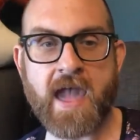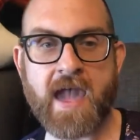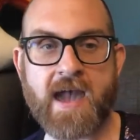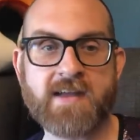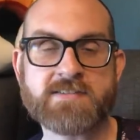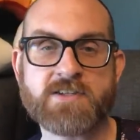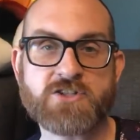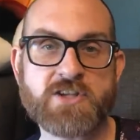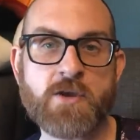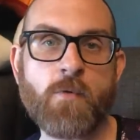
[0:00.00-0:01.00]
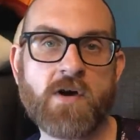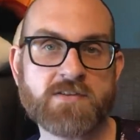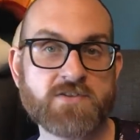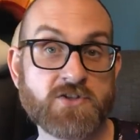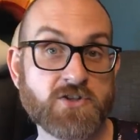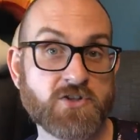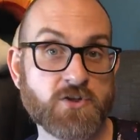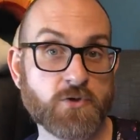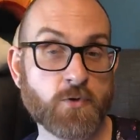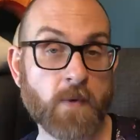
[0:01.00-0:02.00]
and she wants to
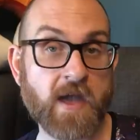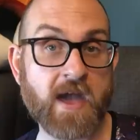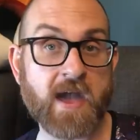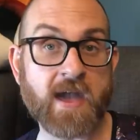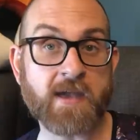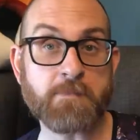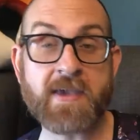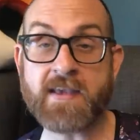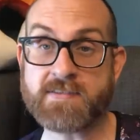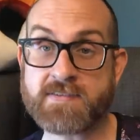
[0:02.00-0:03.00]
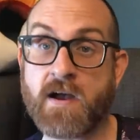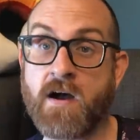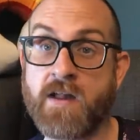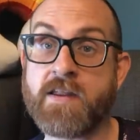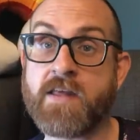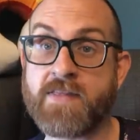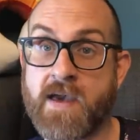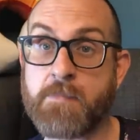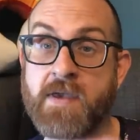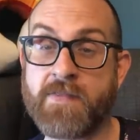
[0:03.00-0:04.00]
do a piece on
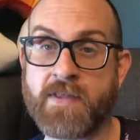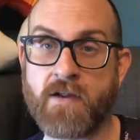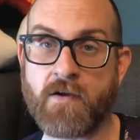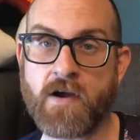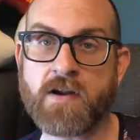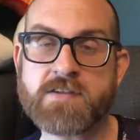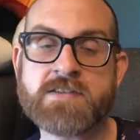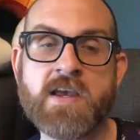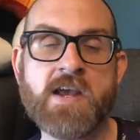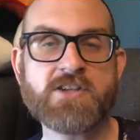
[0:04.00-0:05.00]
them and their art.